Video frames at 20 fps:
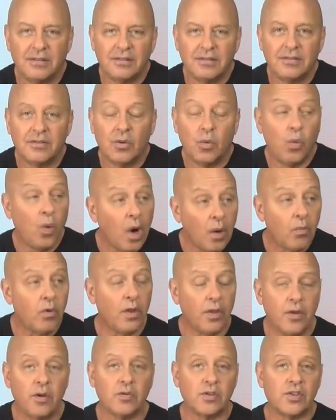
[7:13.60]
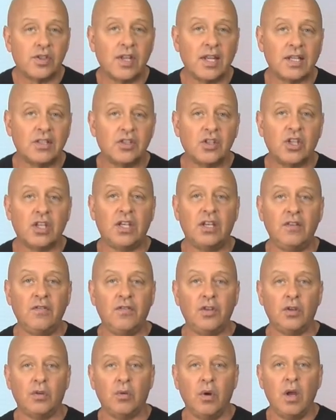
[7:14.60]
What will those things give
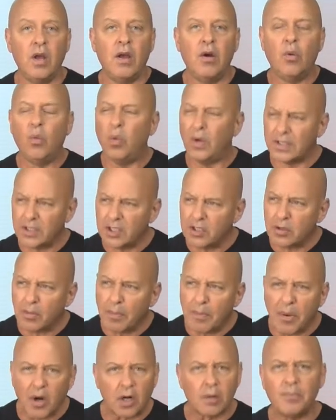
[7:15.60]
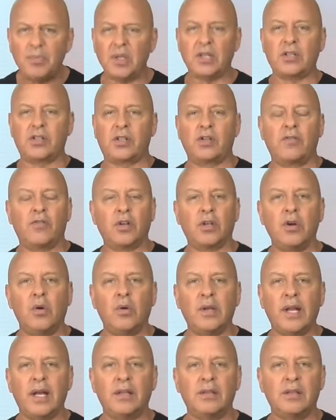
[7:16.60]
you? What's the purpose for
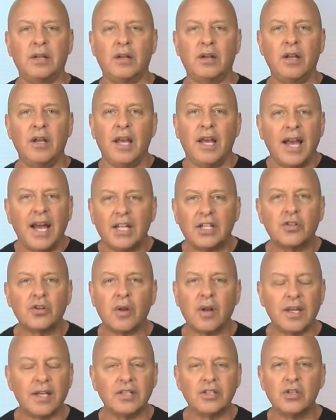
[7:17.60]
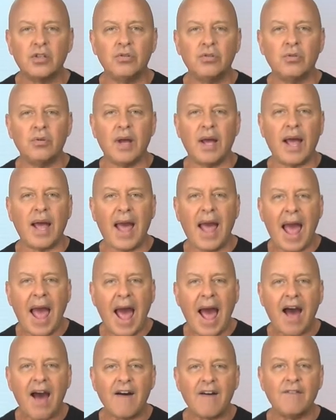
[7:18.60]
going out there and trying to
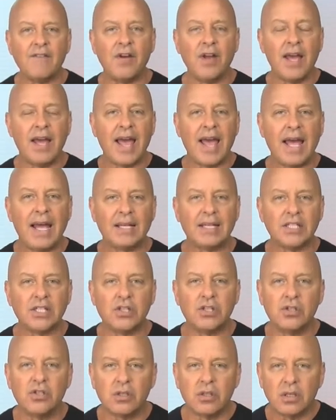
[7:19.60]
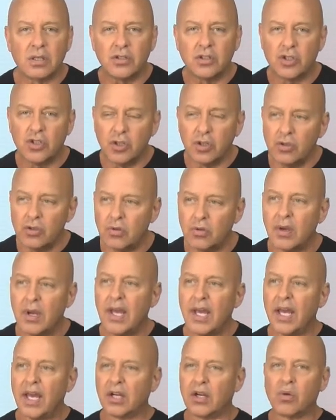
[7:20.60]
have and do
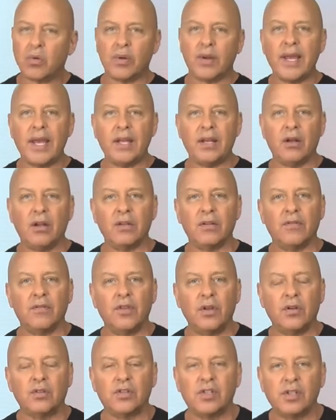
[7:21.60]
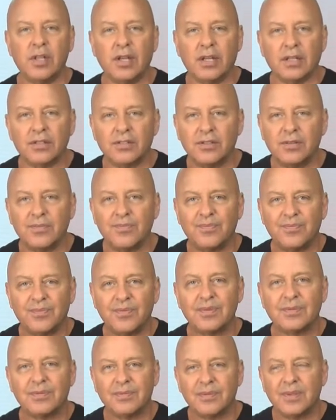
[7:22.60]
and create all of those things?
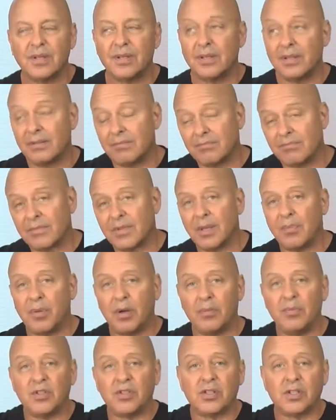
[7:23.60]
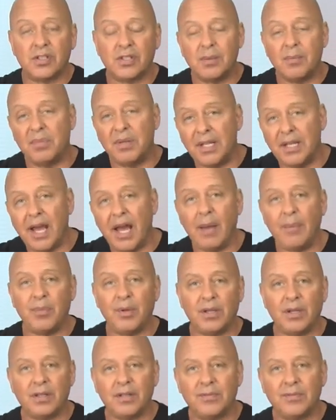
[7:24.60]
The purpose is to be happy.